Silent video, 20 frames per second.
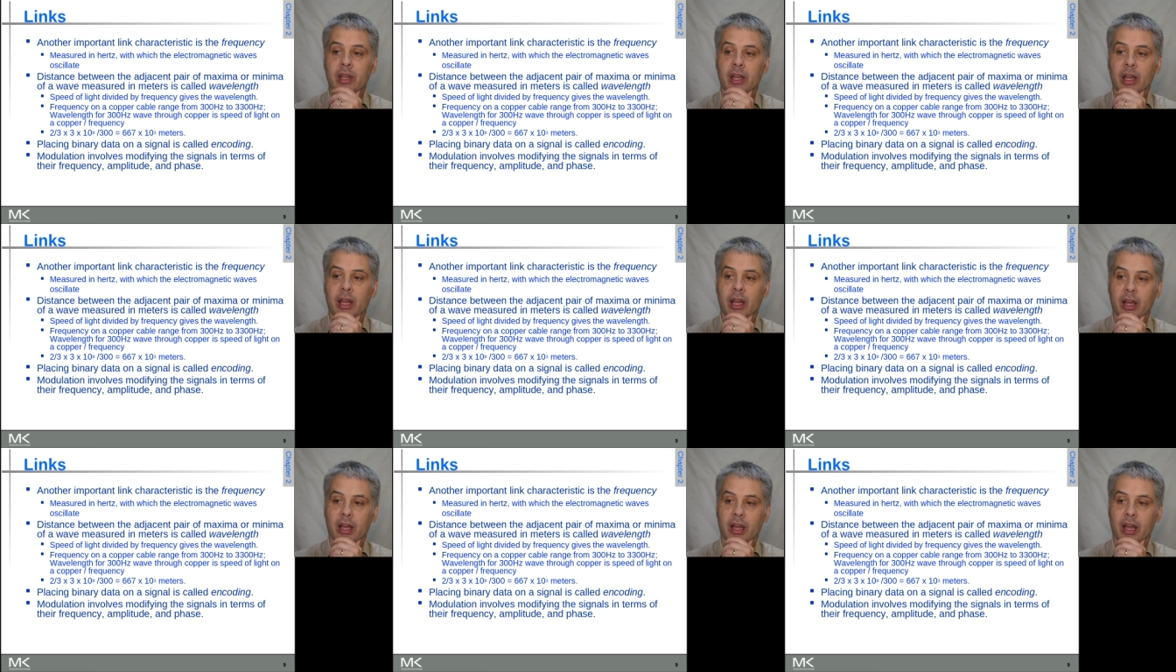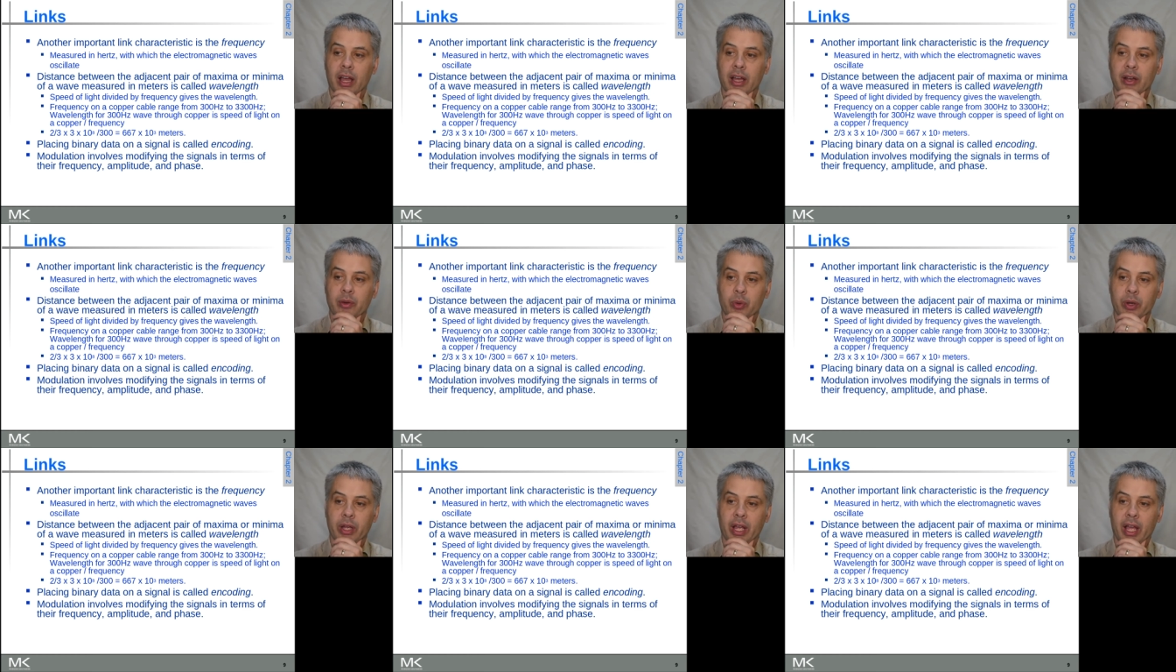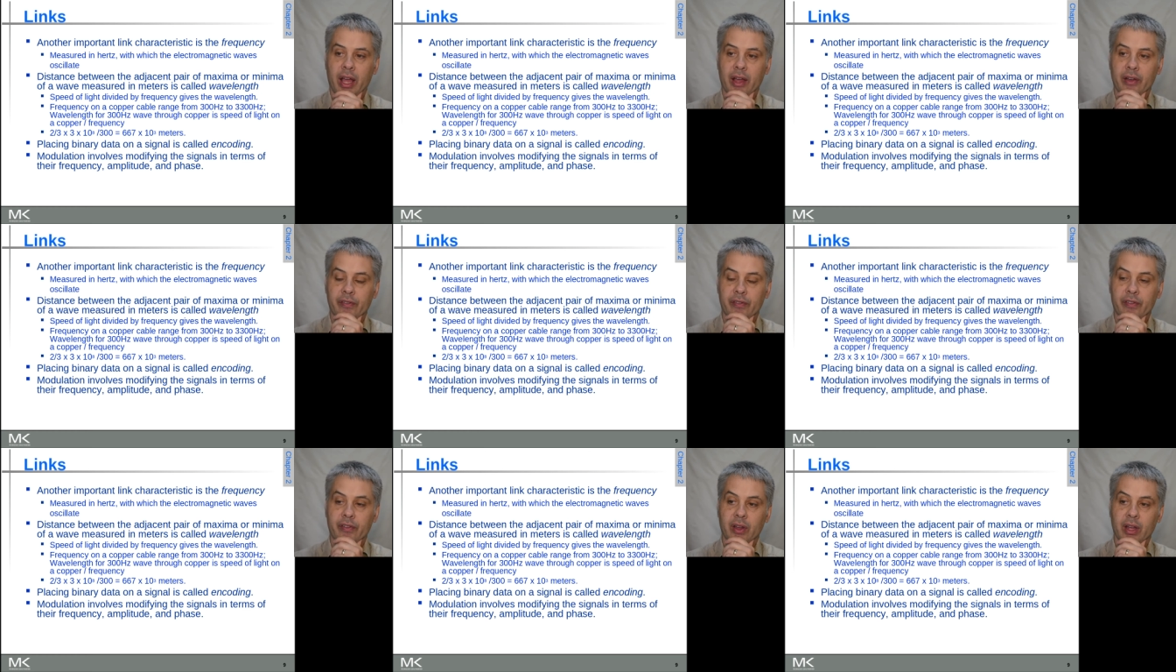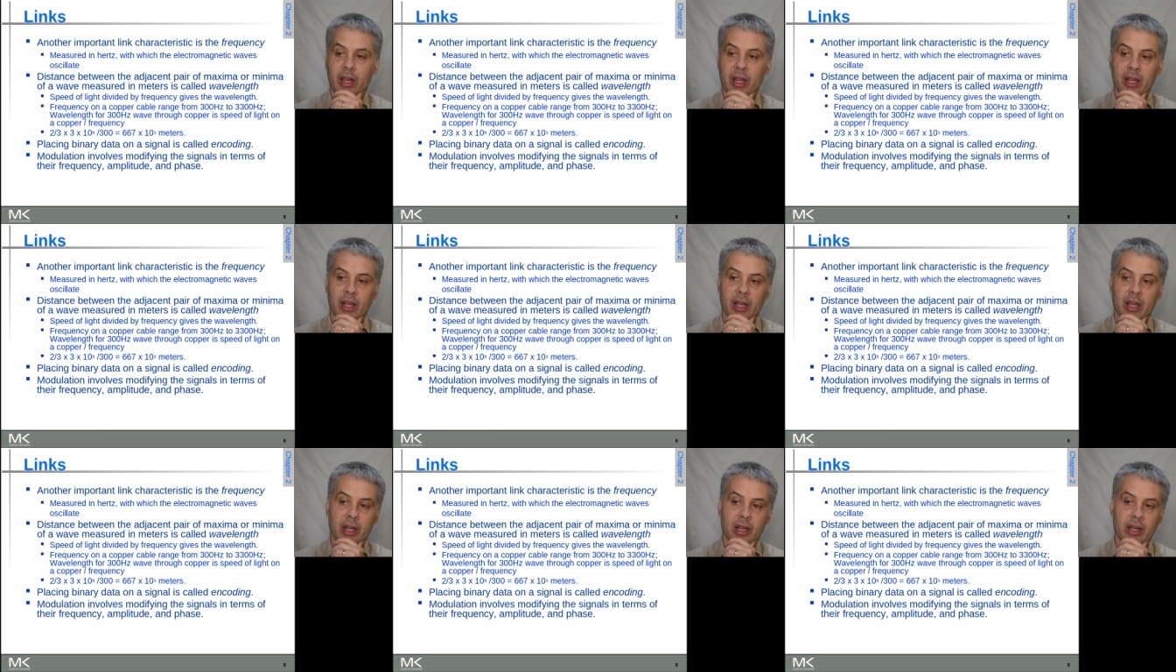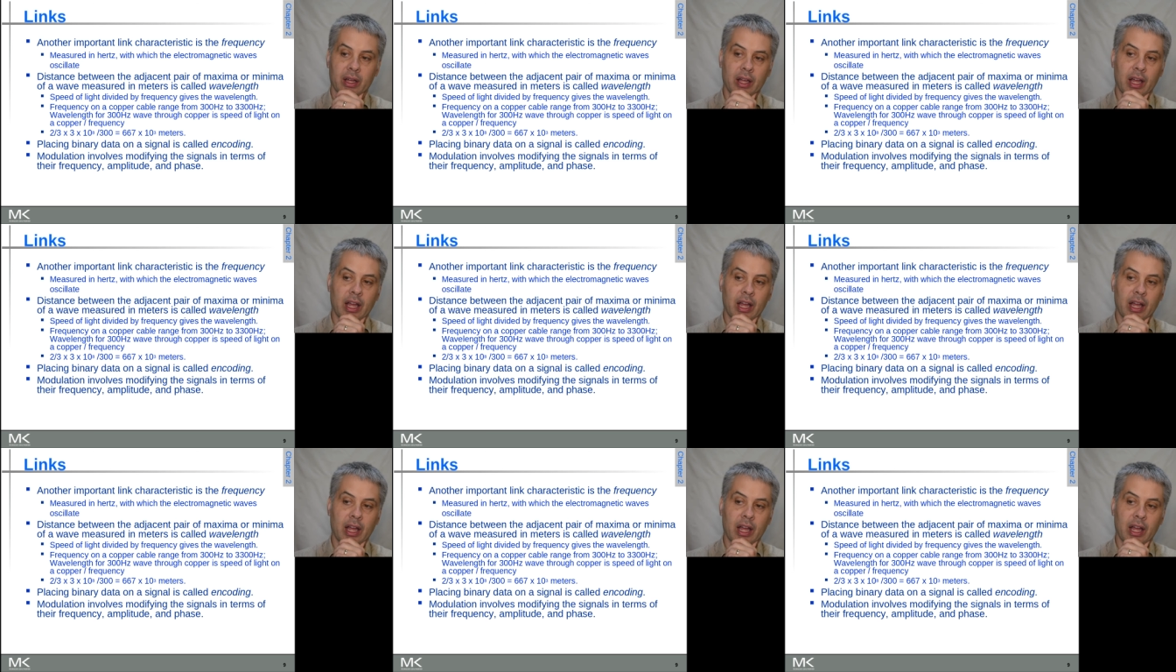uh, and we have uh,